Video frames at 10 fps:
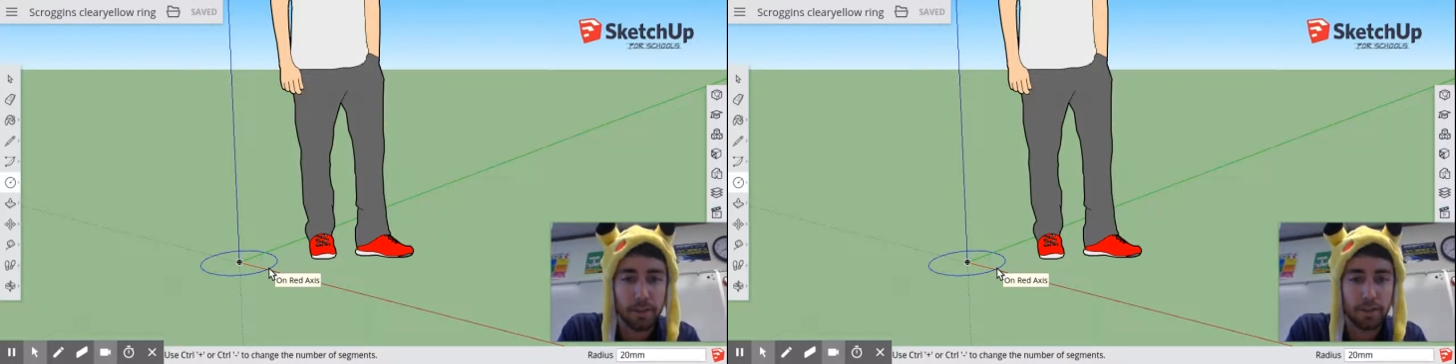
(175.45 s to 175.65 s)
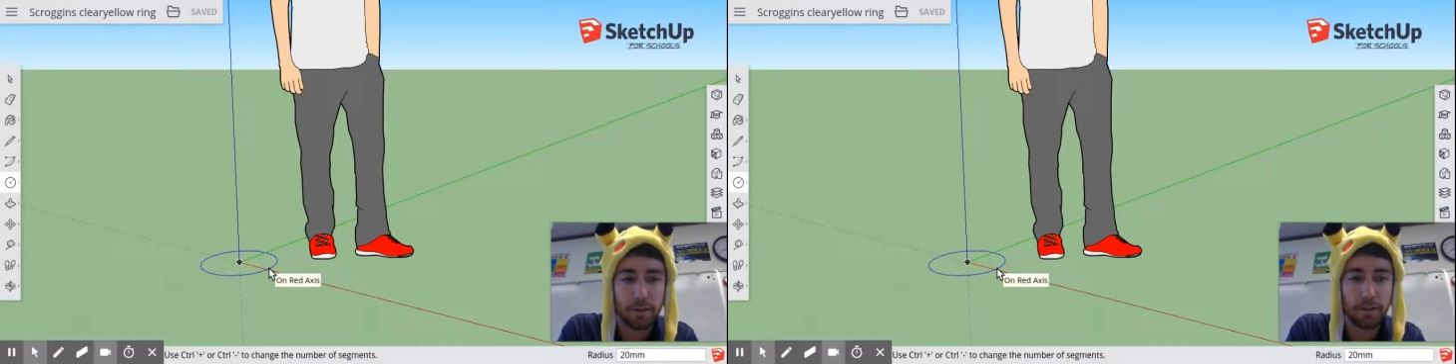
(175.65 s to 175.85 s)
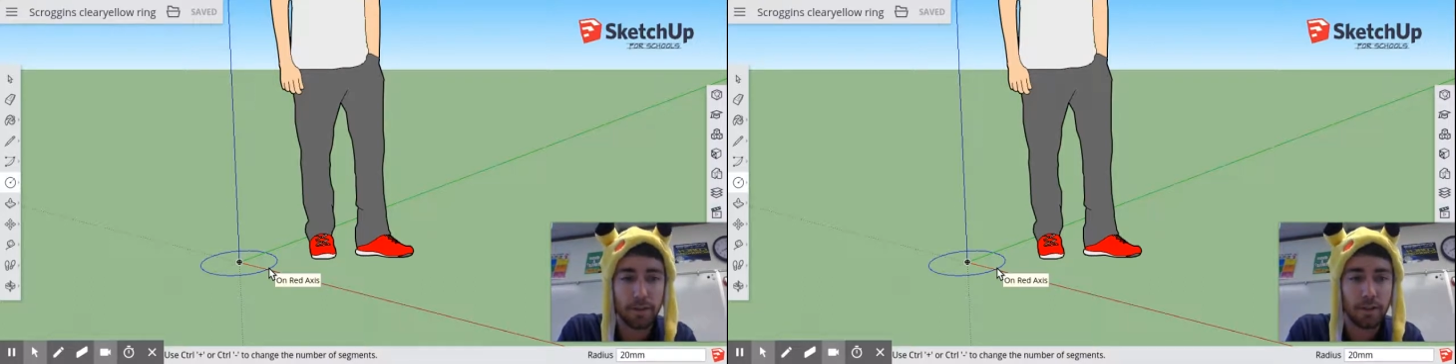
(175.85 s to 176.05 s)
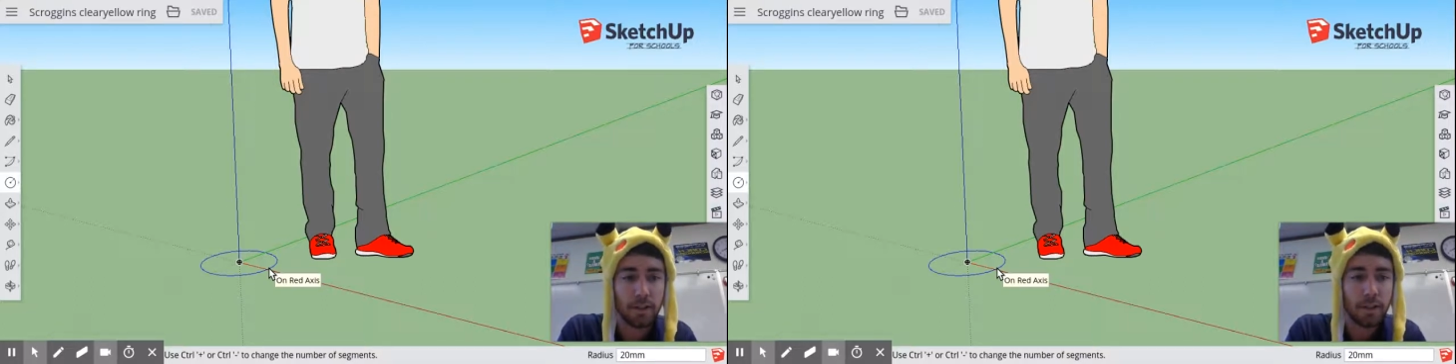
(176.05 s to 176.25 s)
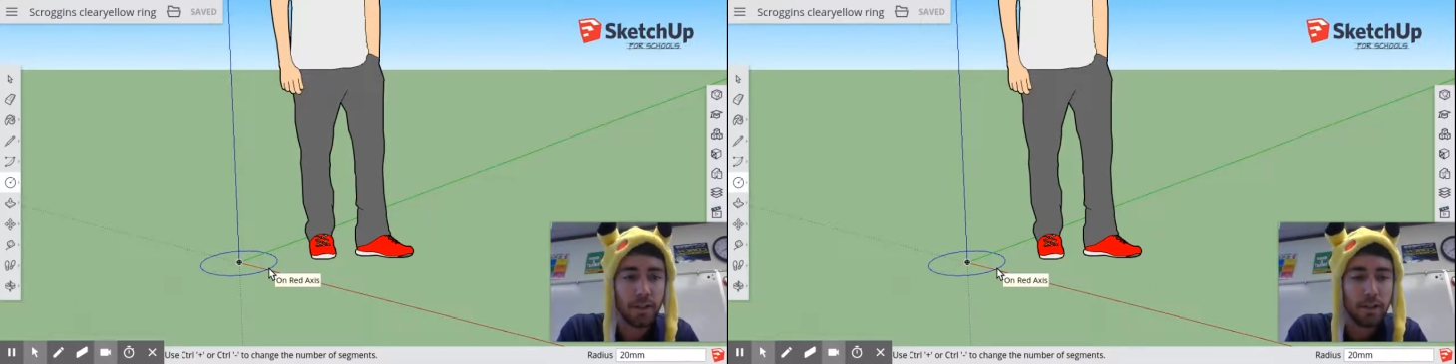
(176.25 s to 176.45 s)
down here
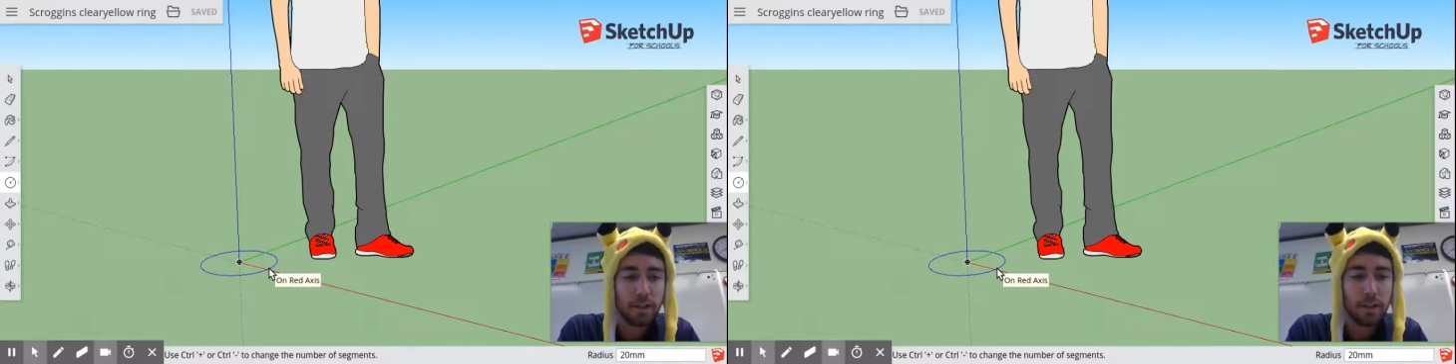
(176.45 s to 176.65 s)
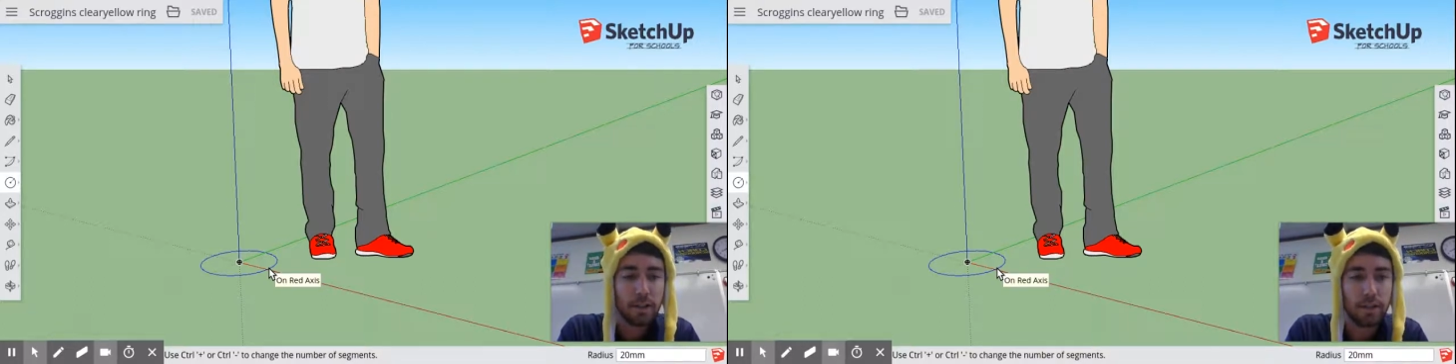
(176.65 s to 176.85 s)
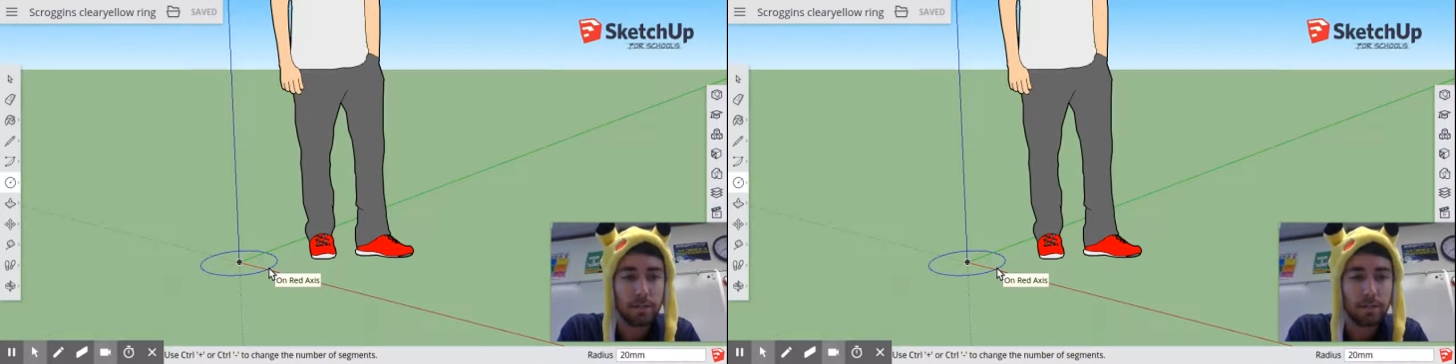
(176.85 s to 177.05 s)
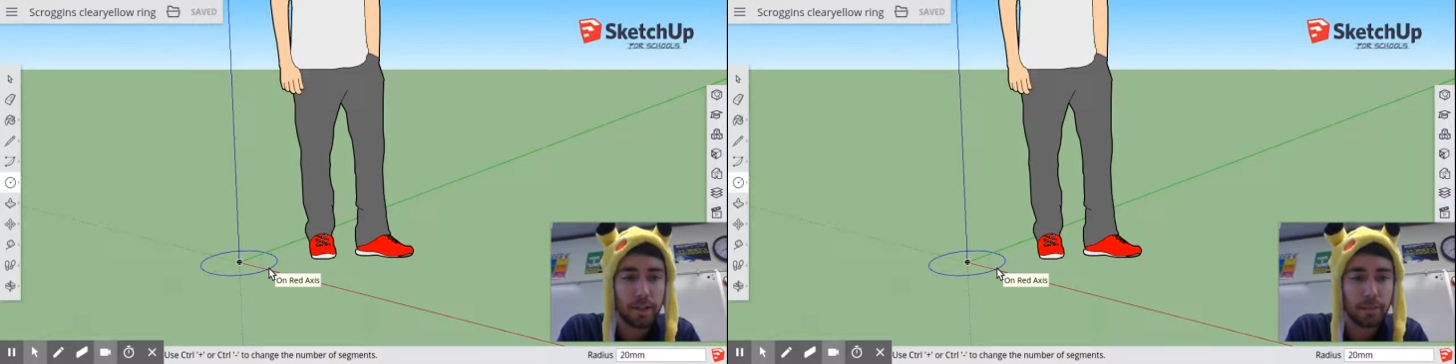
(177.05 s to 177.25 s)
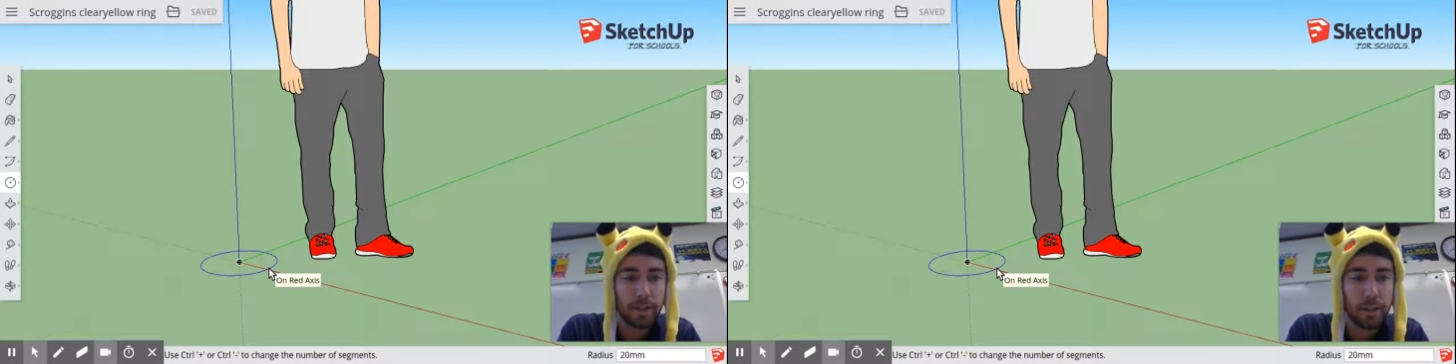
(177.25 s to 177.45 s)
in the
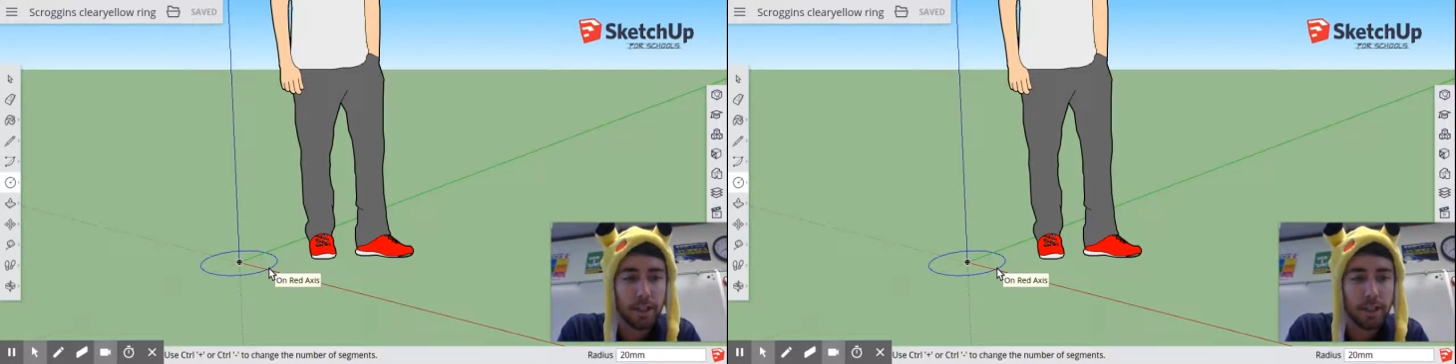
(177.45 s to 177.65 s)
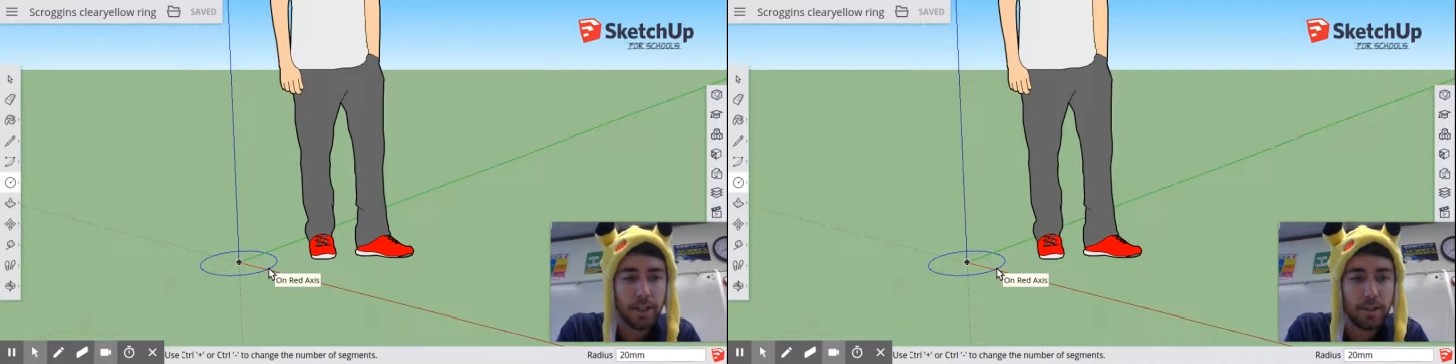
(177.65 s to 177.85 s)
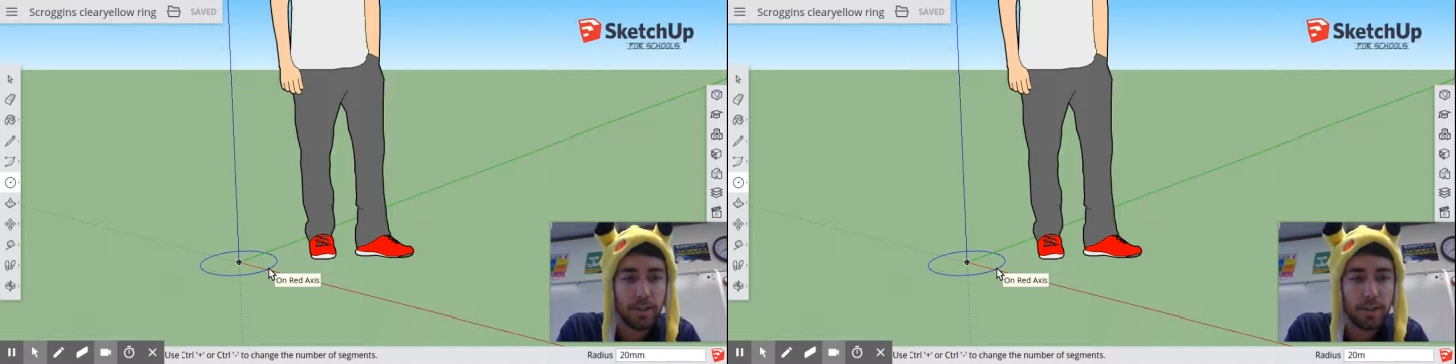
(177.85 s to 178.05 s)
bottom right.